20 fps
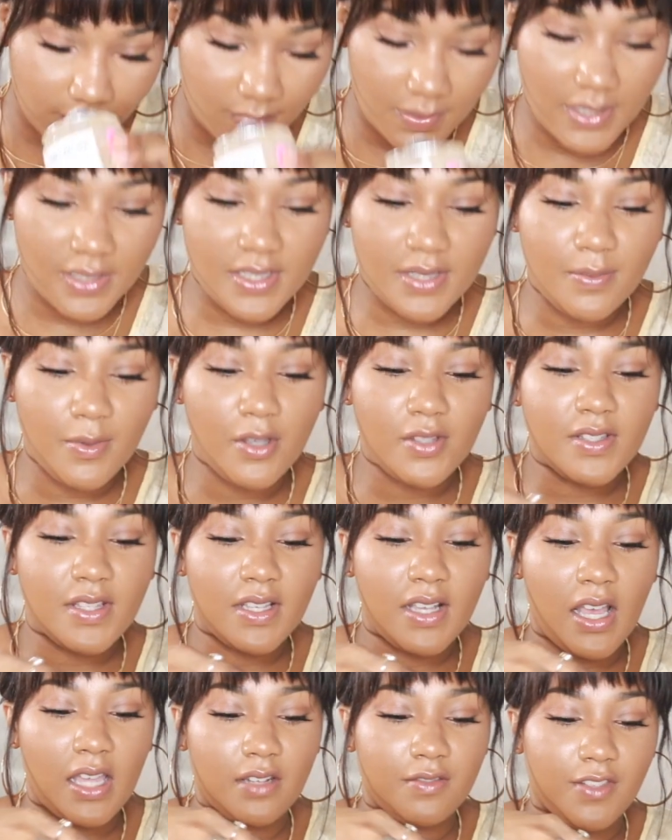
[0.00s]
It smells
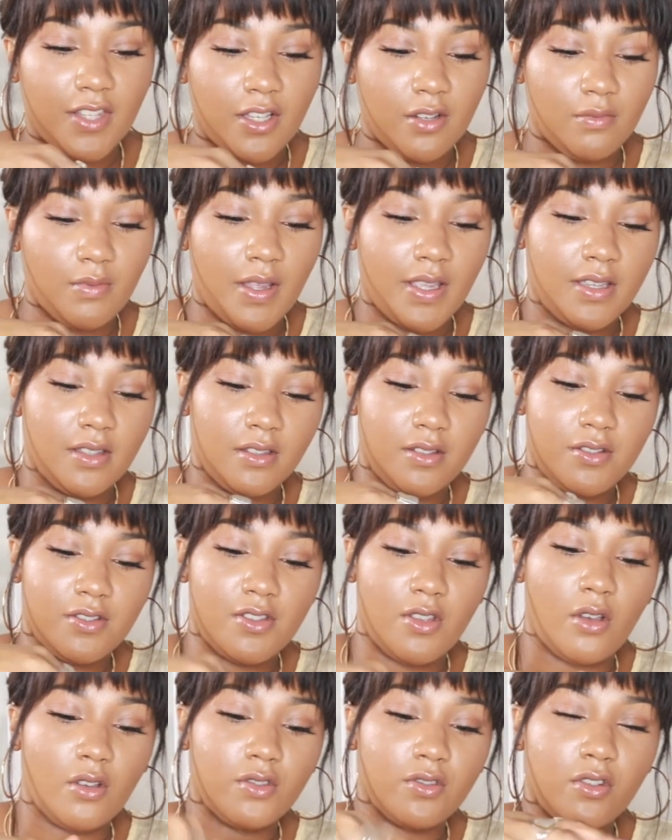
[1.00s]
like kind of like a regular
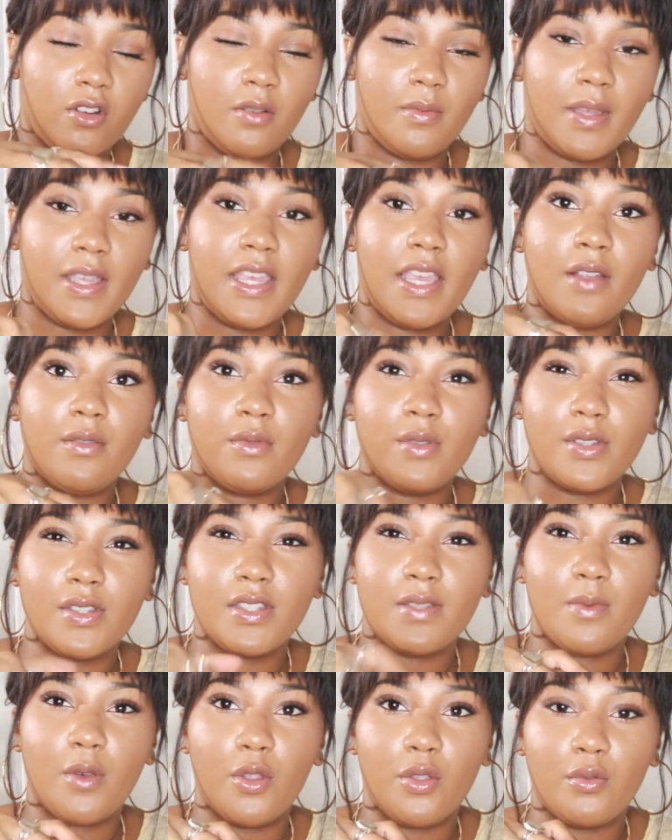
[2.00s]
salt scrub. I can't really
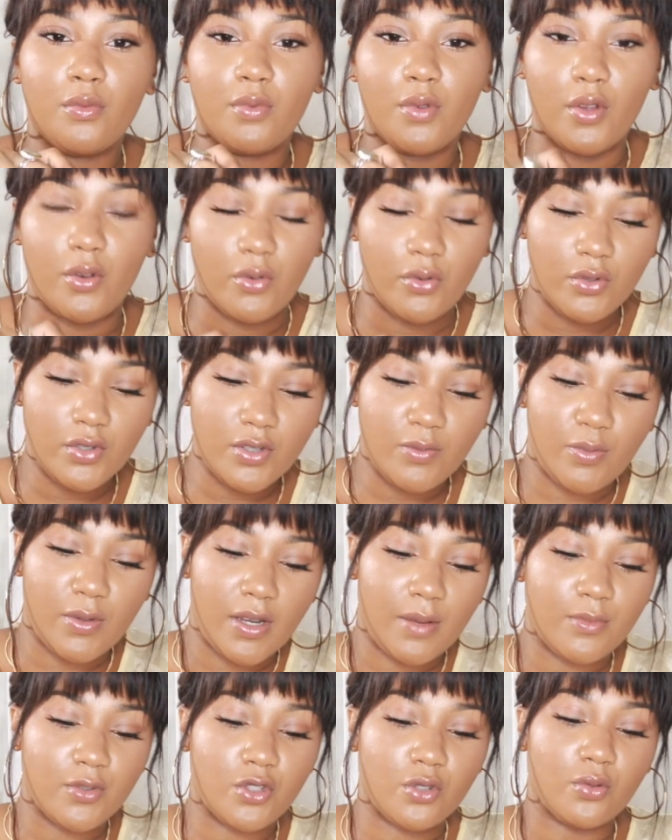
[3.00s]
smell the rose, but
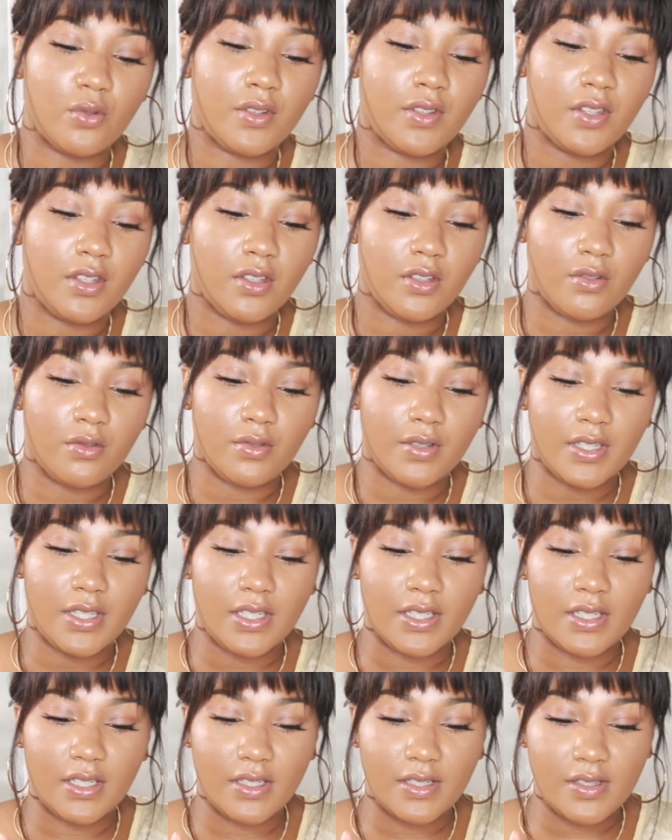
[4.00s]
I'm sure the
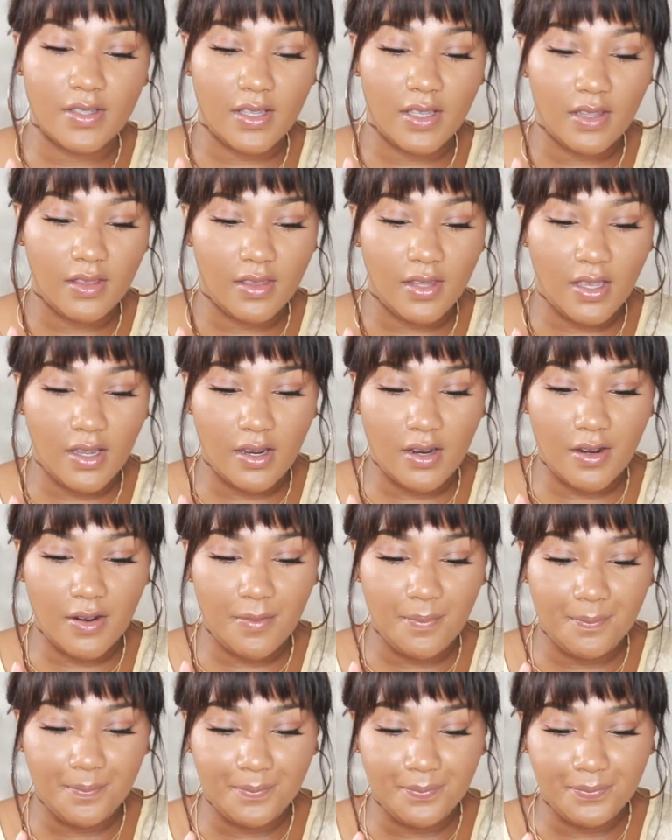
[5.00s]
ingredient is in
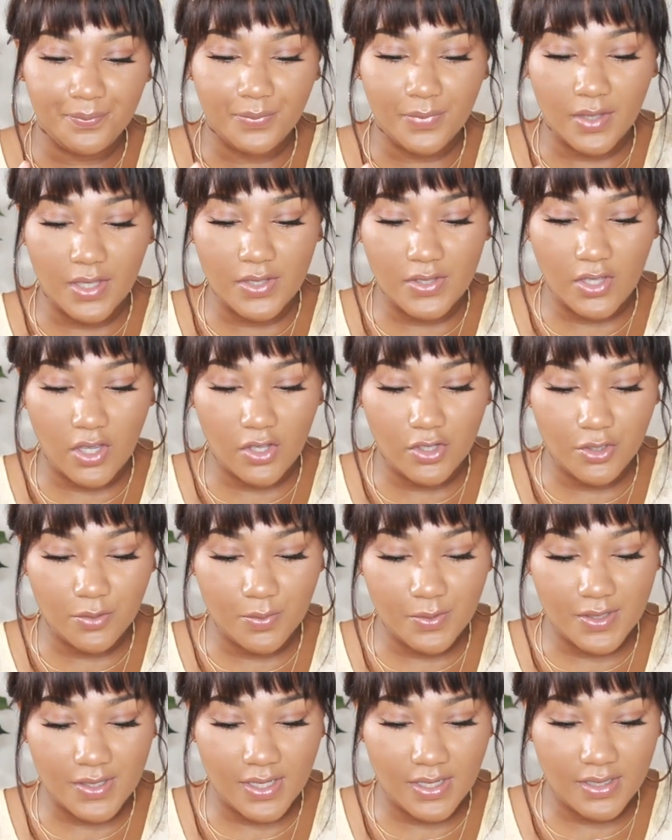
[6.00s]
there. It's
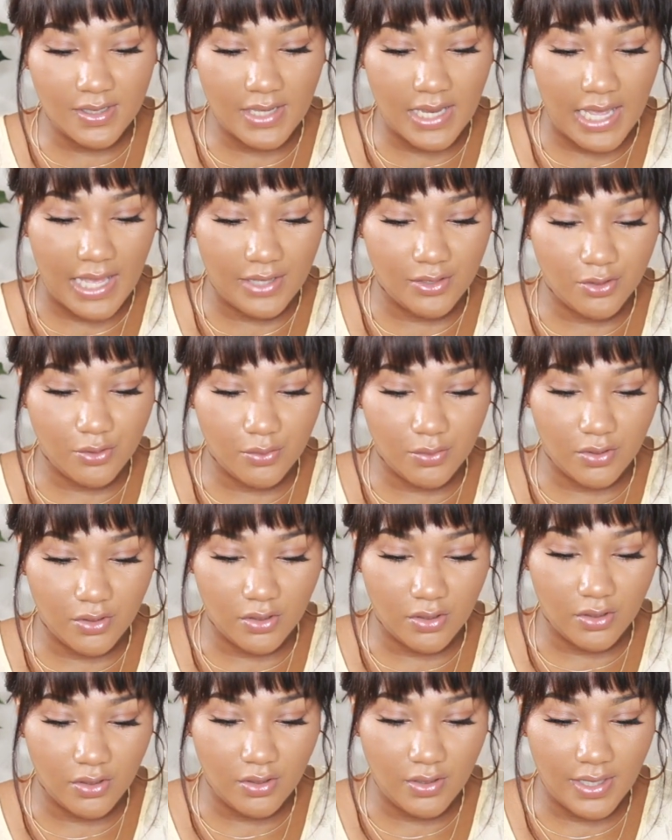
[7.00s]
100%
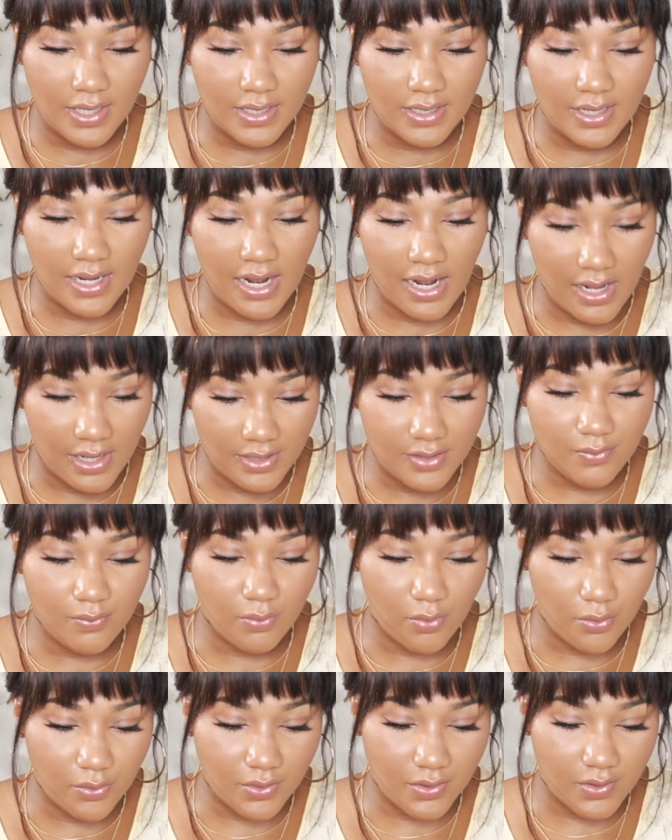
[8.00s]
natural, and it has
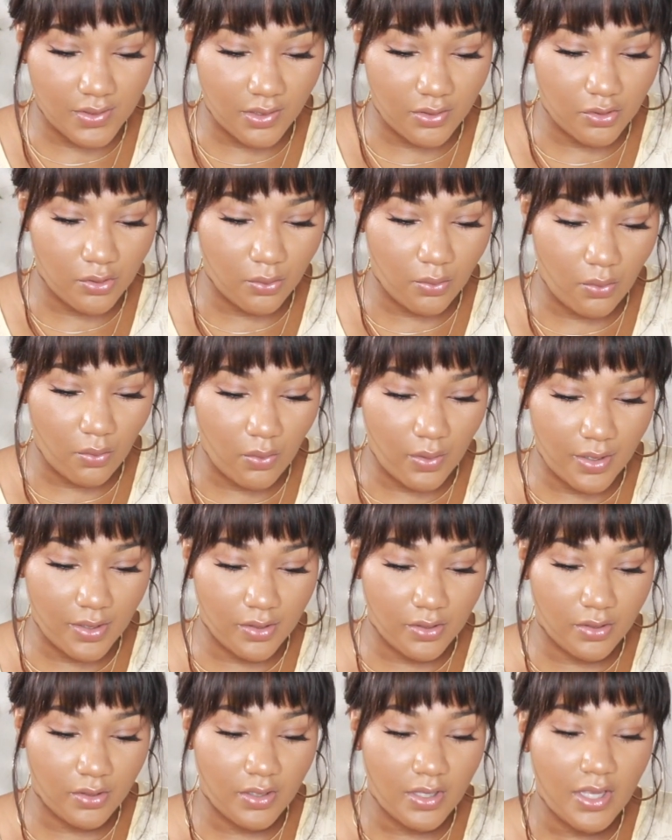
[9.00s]
rose essential
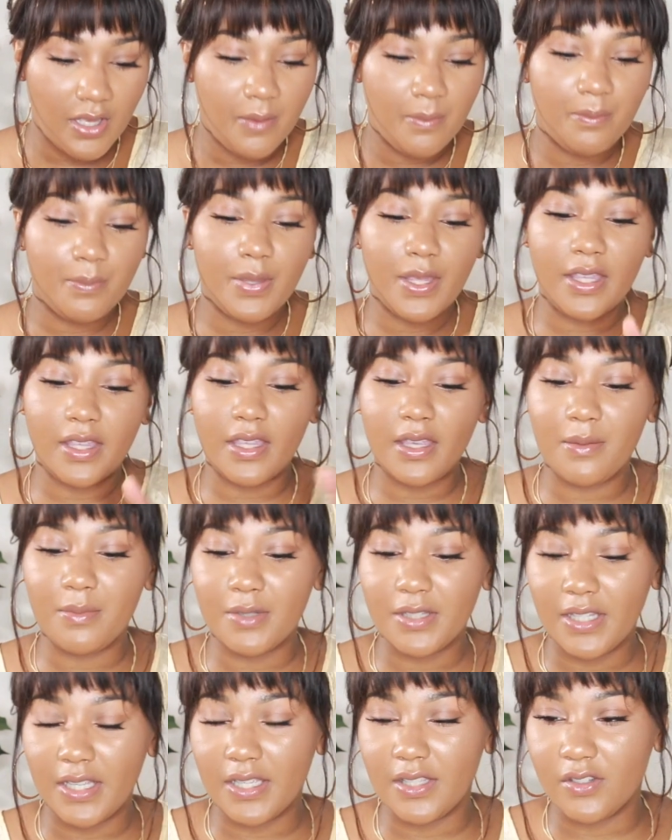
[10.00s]
oil, pink
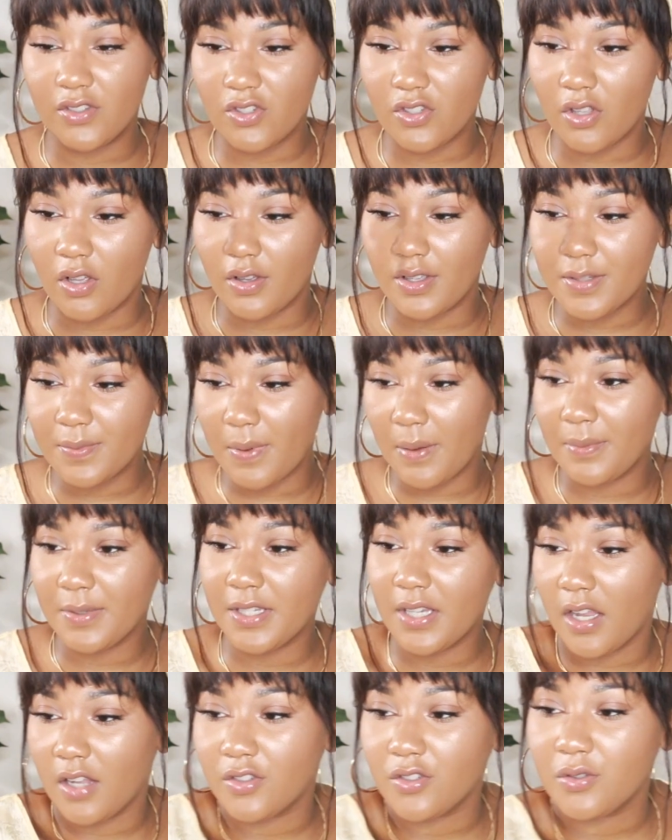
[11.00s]
Himalayan salt. It's probably
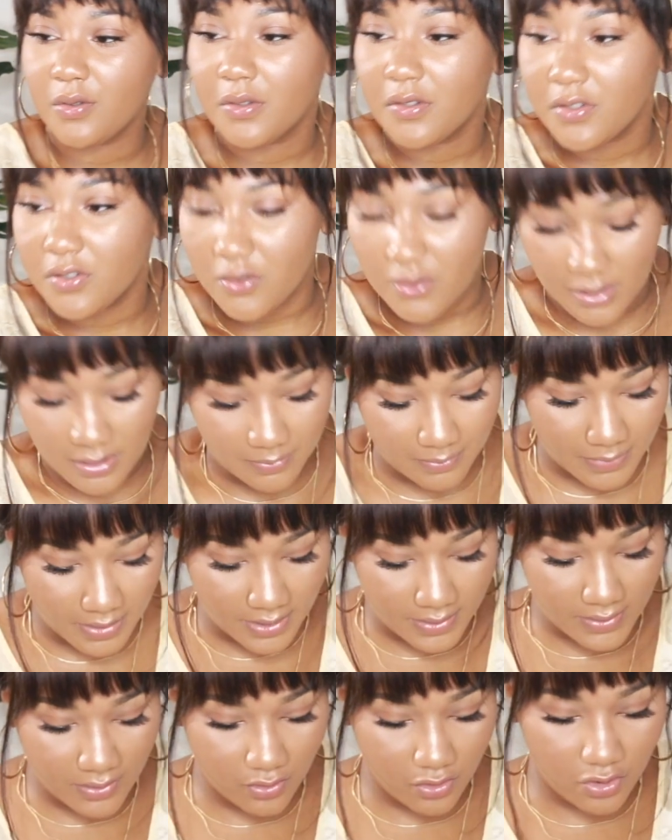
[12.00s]
not too extreme
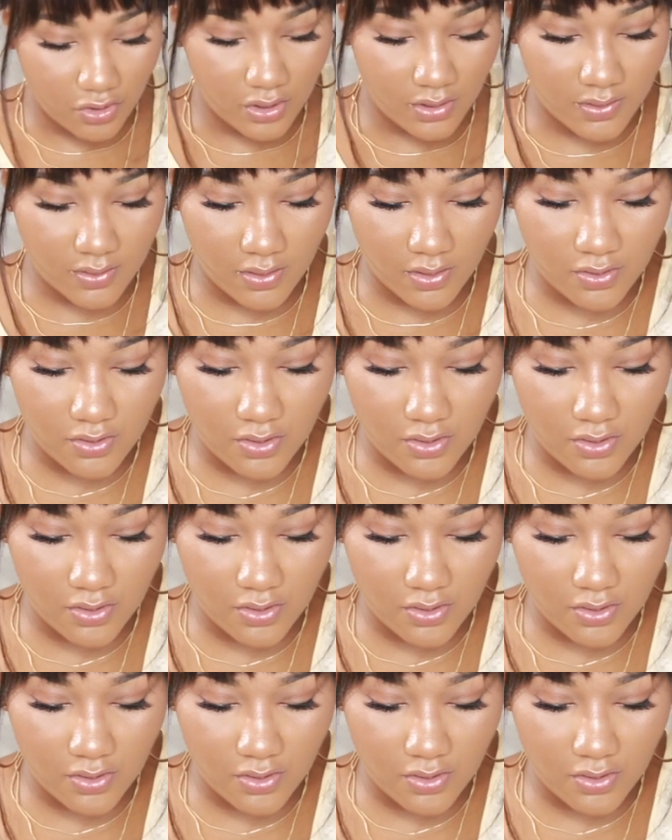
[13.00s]
because it's just a